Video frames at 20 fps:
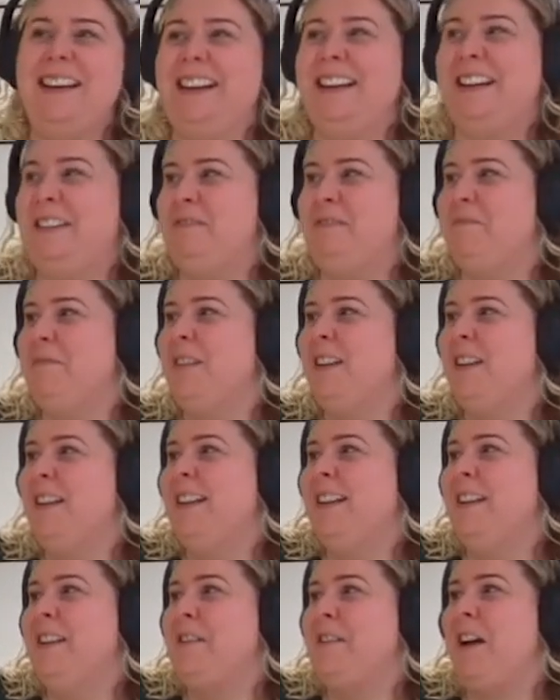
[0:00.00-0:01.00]
And
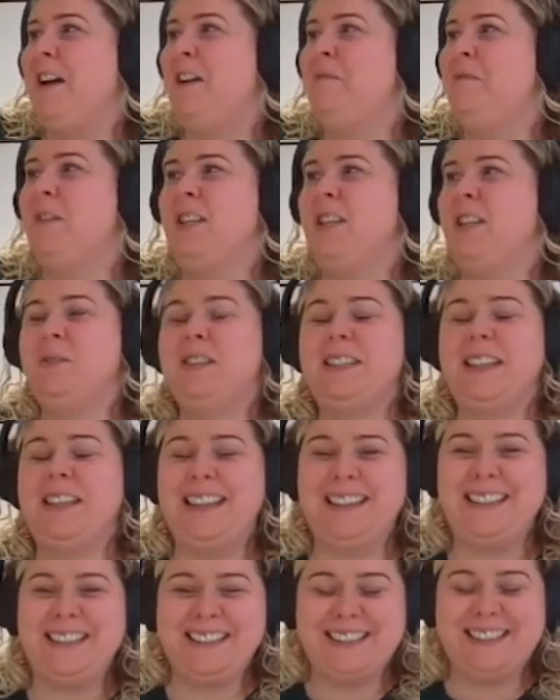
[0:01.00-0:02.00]
when you were
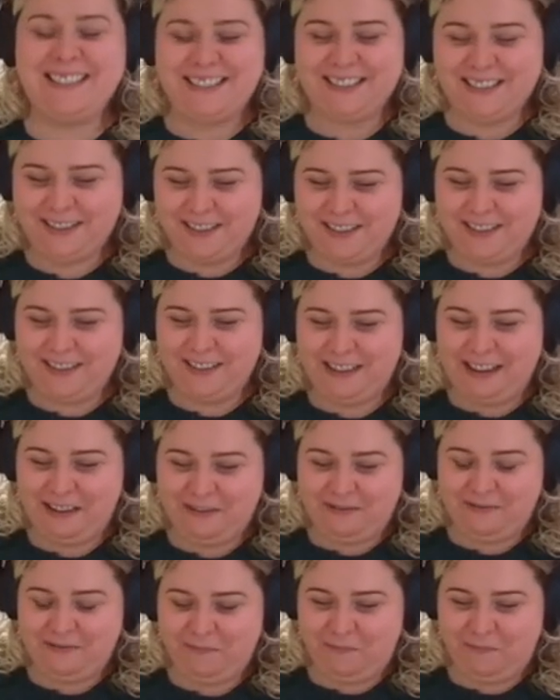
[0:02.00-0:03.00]
saying,
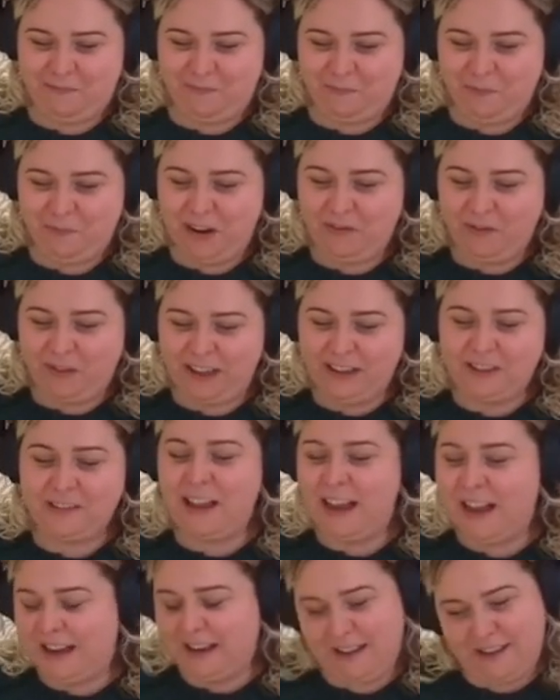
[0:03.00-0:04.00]
like, we feel
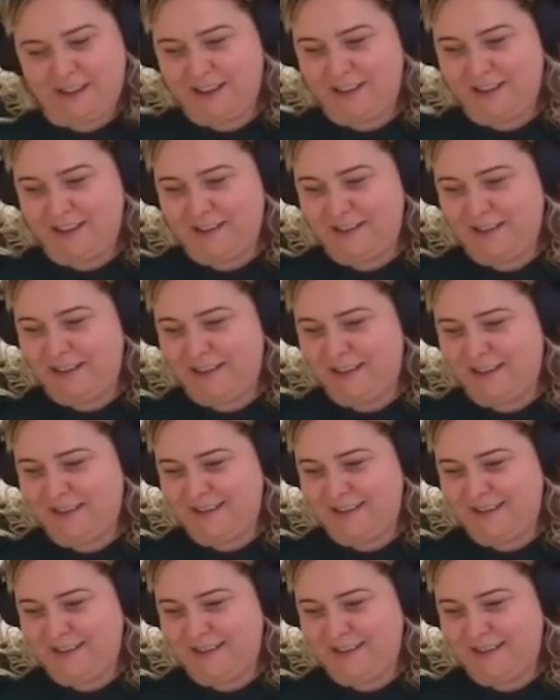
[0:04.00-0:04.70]
like the